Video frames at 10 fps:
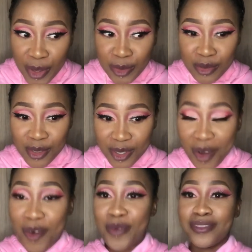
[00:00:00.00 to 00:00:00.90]

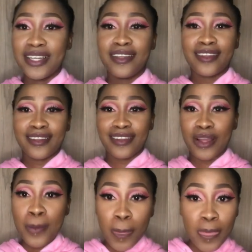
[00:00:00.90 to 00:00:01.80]
So
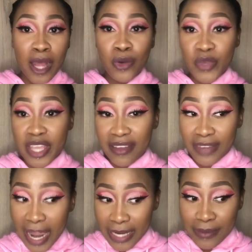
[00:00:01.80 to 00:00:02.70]
we have
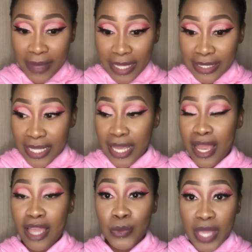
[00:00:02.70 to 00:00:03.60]
Aramex
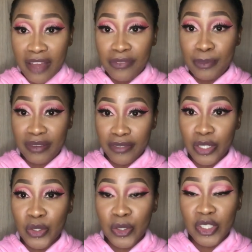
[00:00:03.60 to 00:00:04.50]
and we have
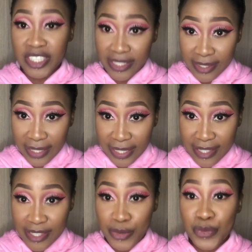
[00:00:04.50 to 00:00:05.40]
Buffalo
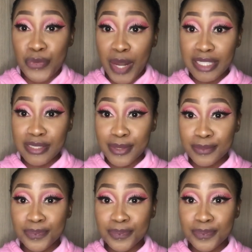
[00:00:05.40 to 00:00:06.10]
Logistics, right?